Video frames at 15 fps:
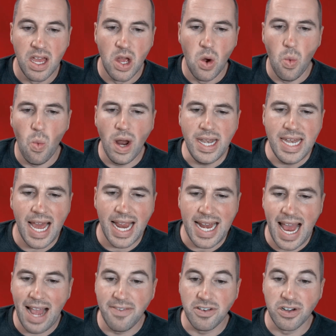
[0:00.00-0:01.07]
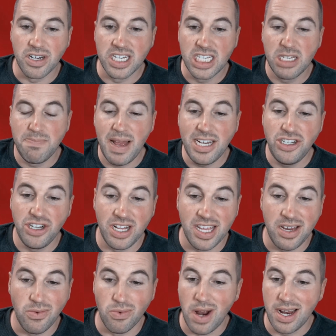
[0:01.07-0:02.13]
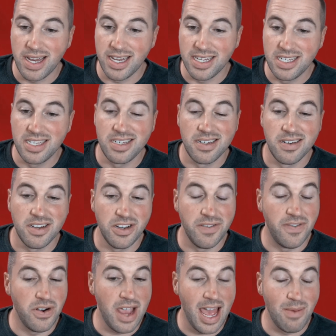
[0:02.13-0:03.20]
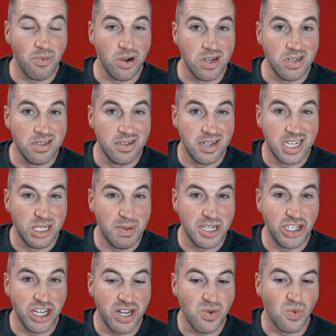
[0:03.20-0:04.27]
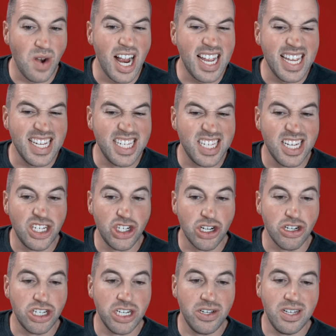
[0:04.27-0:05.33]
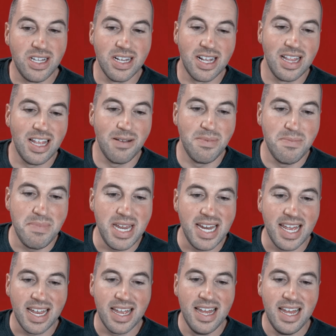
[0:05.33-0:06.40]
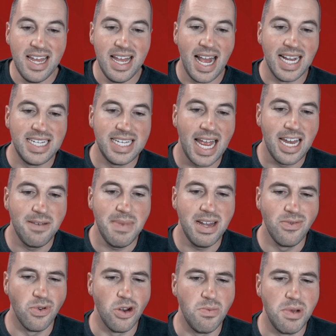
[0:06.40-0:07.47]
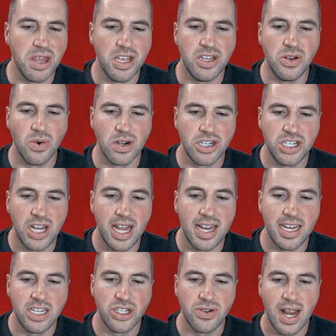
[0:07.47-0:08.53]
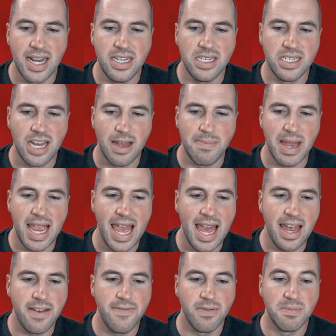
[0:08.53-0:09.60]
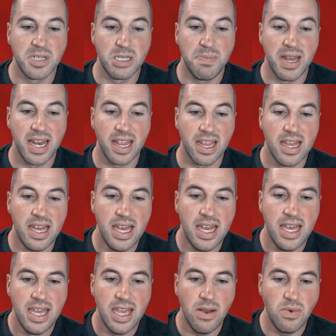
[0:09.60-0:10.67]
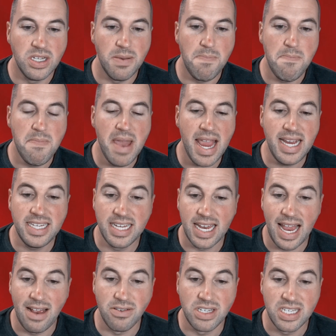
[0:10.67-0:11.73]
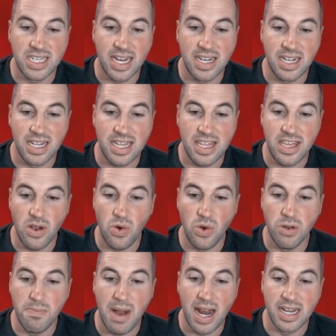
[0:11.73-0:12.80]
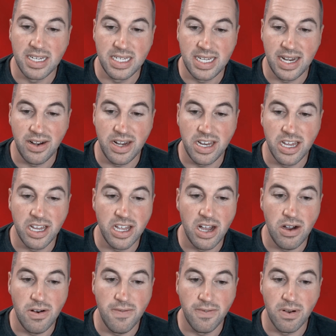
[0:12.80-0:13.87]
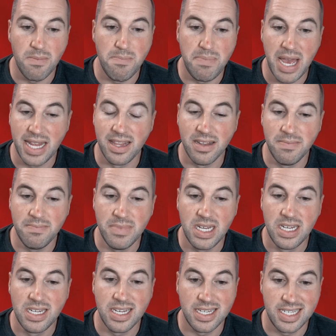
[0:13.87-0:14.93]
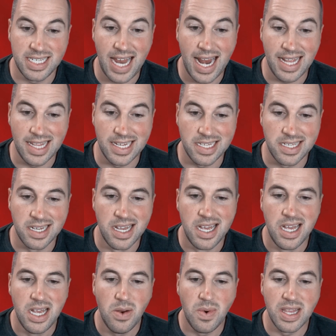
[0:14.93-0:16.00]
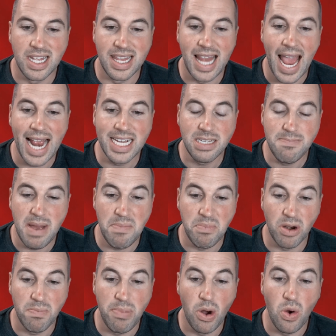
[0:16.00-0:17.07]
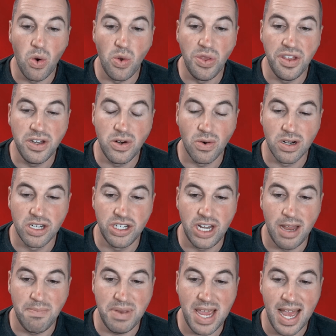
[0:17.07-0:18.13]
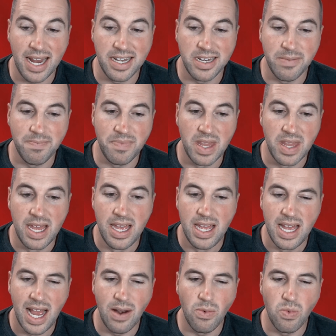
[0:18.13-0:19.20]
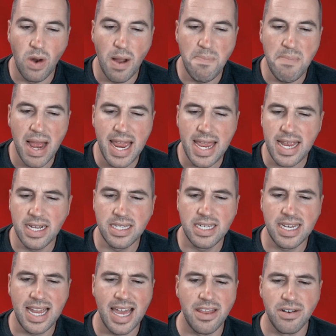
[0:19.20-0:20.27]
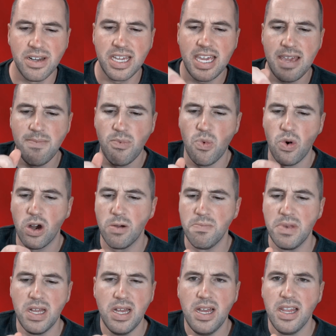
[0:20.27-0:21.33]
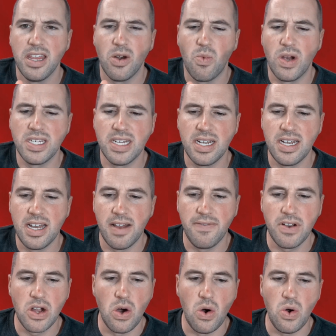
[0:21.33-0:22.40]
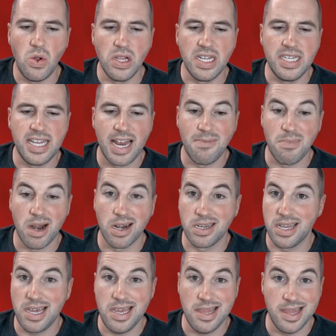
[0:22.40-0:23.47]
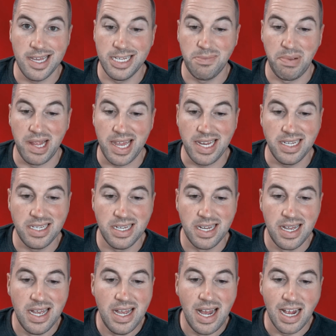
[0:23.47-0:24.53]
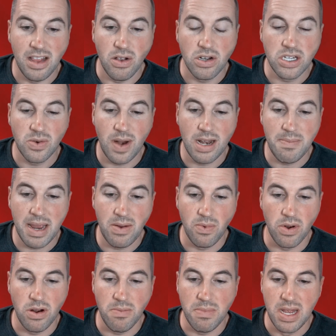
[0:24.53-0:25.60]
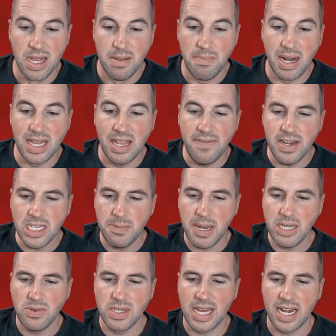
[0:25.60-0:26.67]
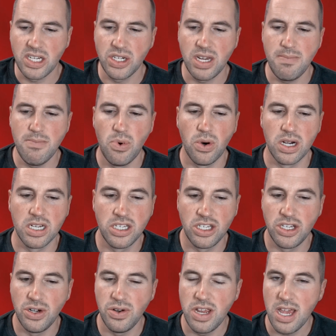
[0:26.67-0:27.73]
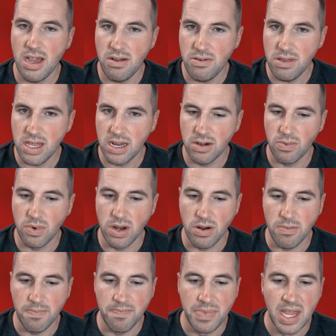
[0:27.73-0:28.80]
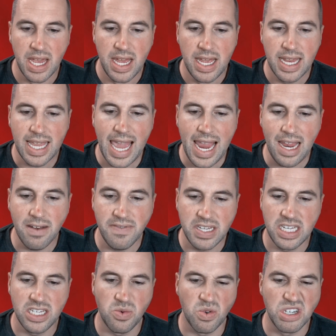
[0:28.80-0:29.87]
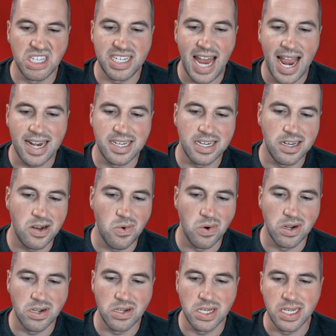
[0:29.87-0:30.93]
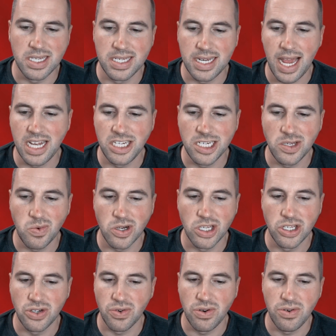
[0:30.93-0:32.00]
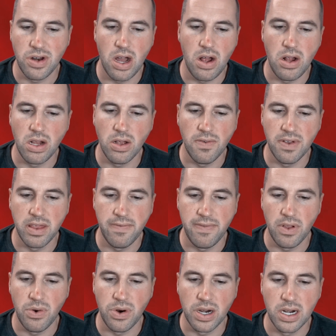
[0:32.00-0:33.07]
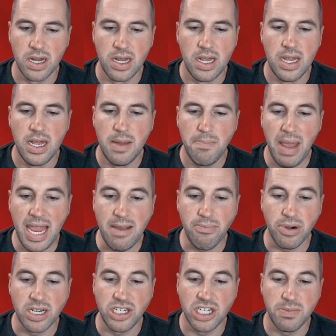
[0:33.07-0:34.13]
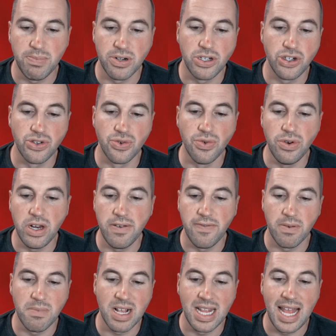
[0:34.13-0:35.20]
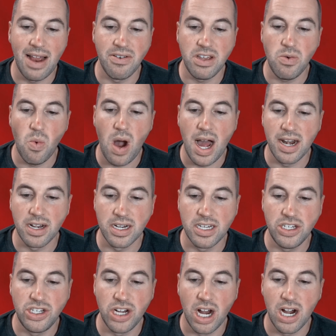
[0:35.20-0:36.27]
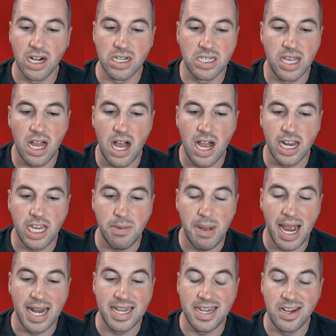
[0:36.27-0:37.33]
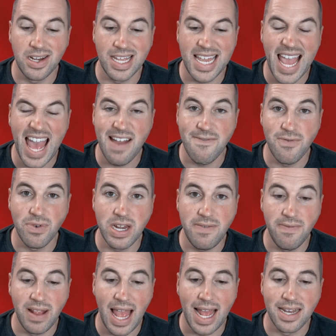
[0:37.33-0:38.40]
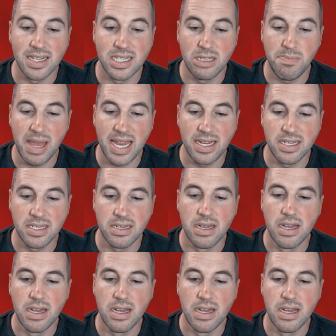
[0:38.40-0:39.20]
One night after an especially ruckus, good vocab word, especially ruckus Churchill Club meeting, I sat in my room with the door shut and tried to stop my head from spinning. It was amazing how suddenly the old monastery could go from bedlam to silence when the last member pulled the door shut behind him. I rubbed my hands together to keep warm. There wasn't enough coal in Denmark to heat this place. I looked around my room. My living space was actually more a studio than a room. Canvases were stacked in corners and sketches were strewn all over the floor. Paintbrushes protruded from cloudy water in jars that occupied nearly every flat space.